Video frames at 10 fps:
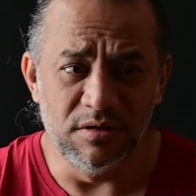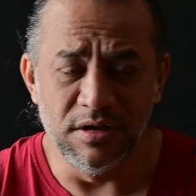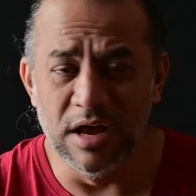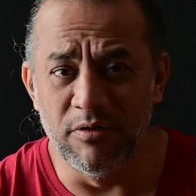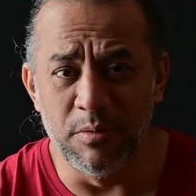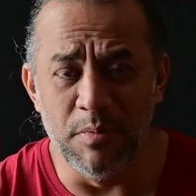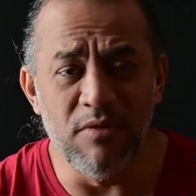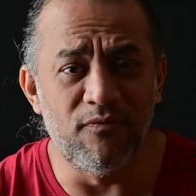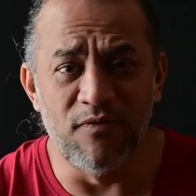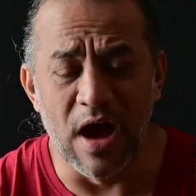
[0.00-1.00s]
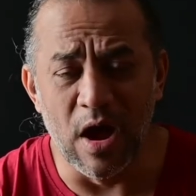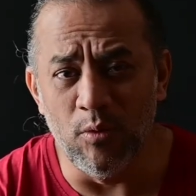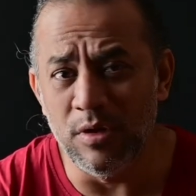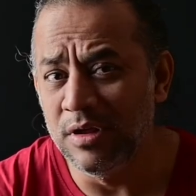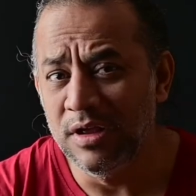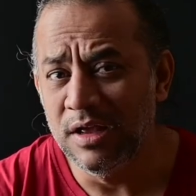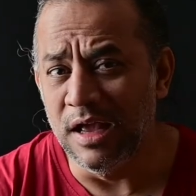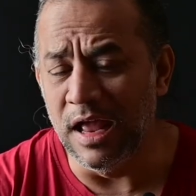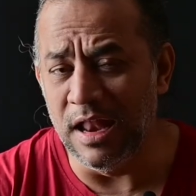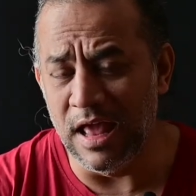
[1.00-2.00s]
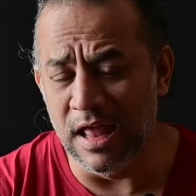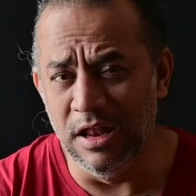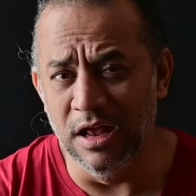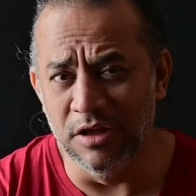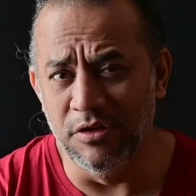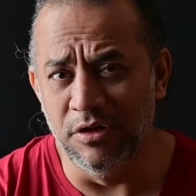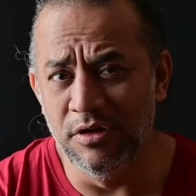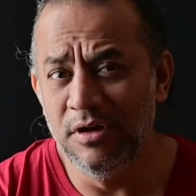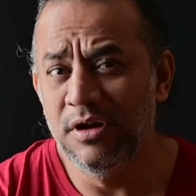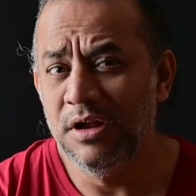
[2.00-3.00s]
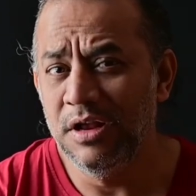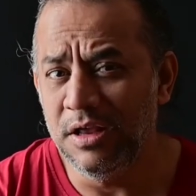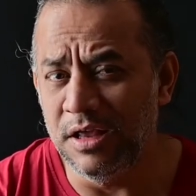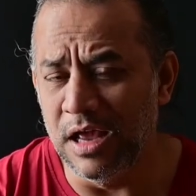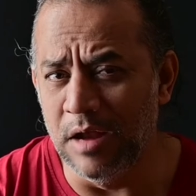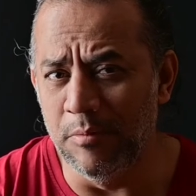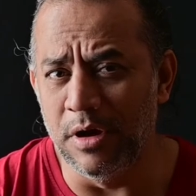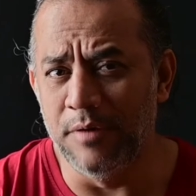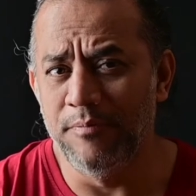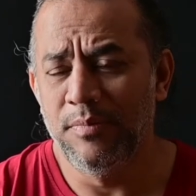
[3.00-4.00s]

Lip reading: never been found in any other camera.